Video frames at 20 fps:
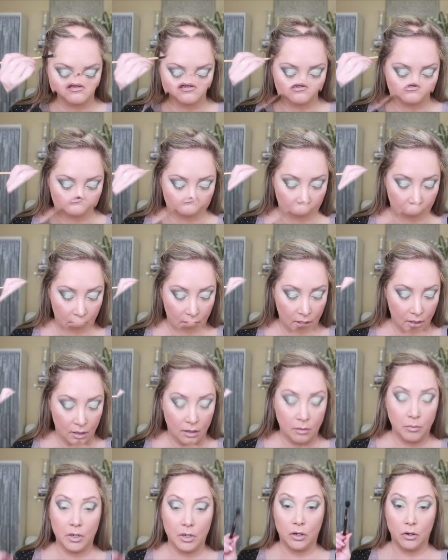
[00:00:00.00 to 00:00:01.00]
Okay,
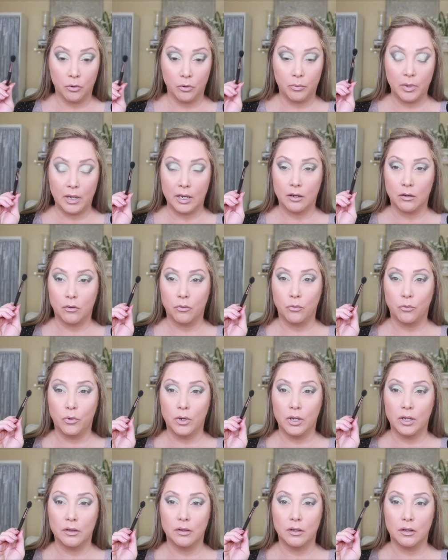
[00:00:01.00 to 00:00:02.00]
I'm going to go back
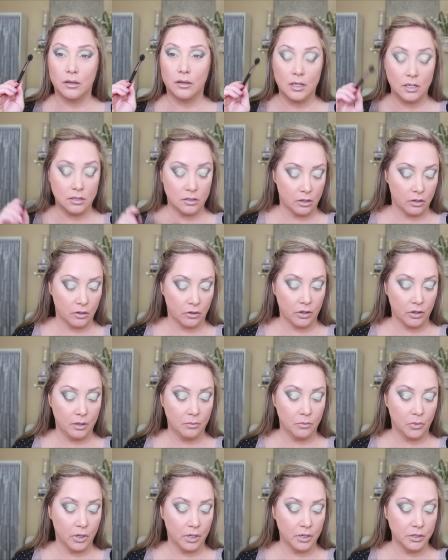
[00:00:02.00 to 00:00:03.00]
with the dark
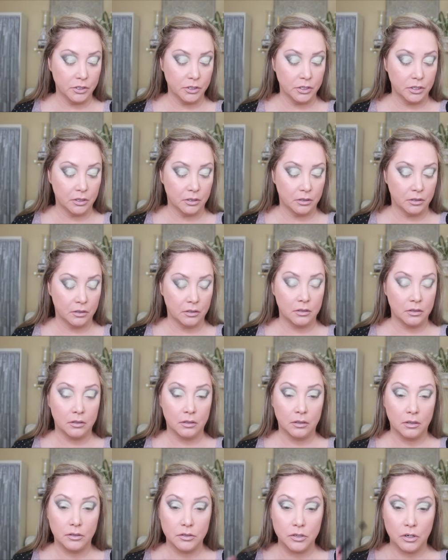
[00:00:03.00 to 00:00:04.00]
green brush,
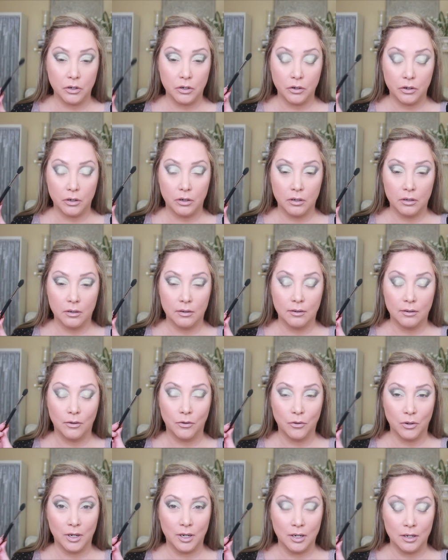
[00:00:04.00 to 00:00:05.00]
the dark
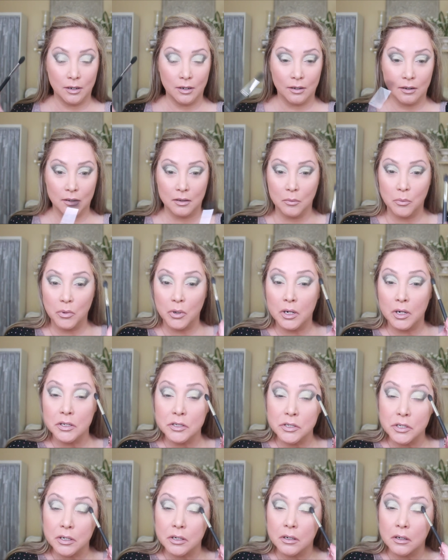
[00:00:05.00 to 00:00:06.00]
green on the
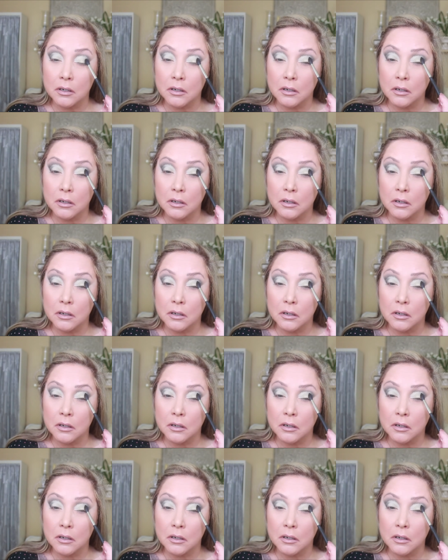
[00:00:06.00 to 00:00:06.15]
brush.